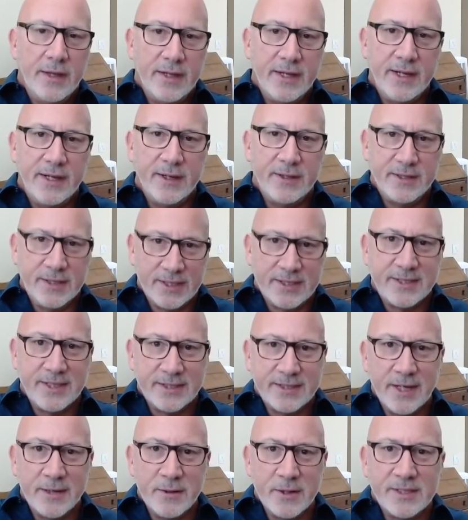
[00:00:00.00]

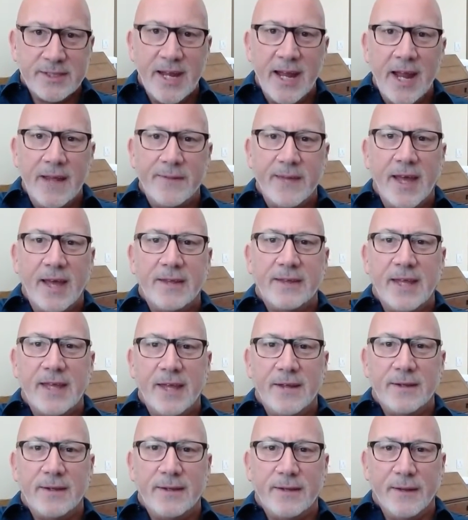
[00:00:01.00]
just understand that
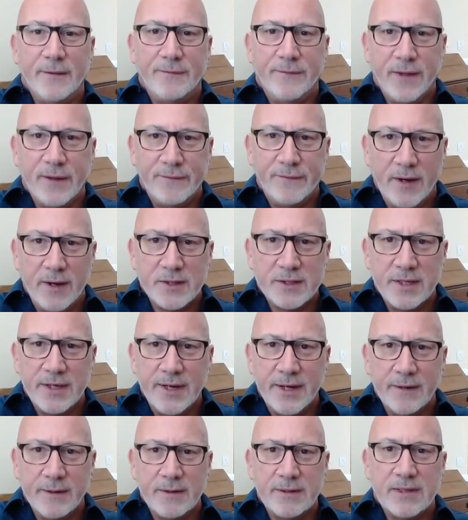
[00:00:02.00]
the function
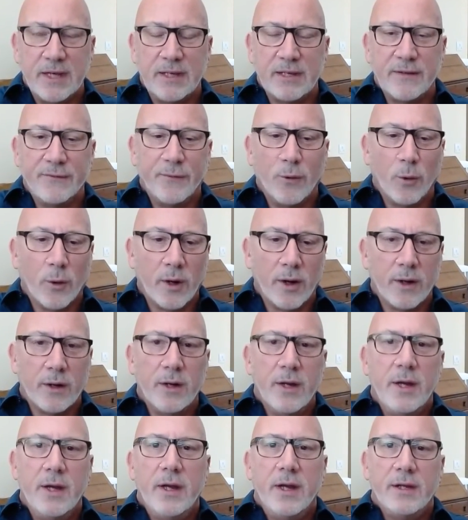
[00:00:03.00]
here is for
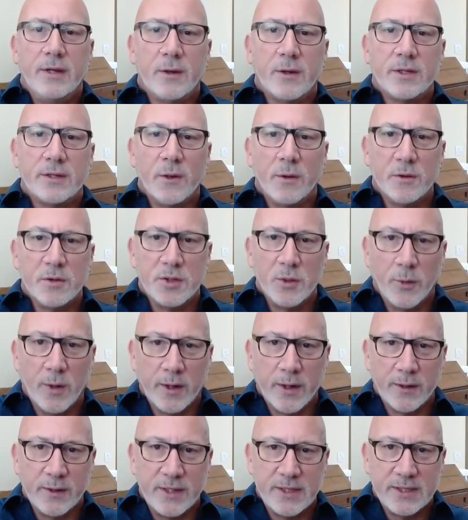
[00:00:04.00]
your social
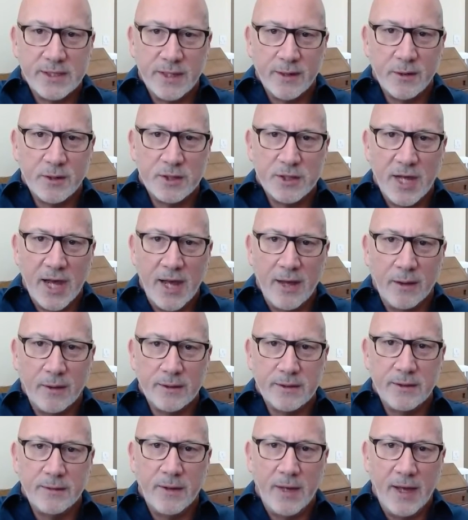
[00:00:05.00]
worker to see your
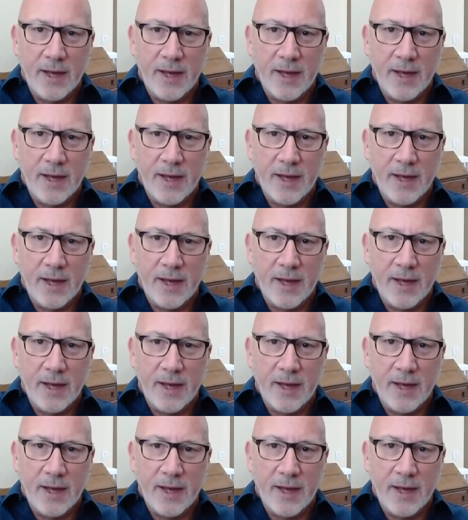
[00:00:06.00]
child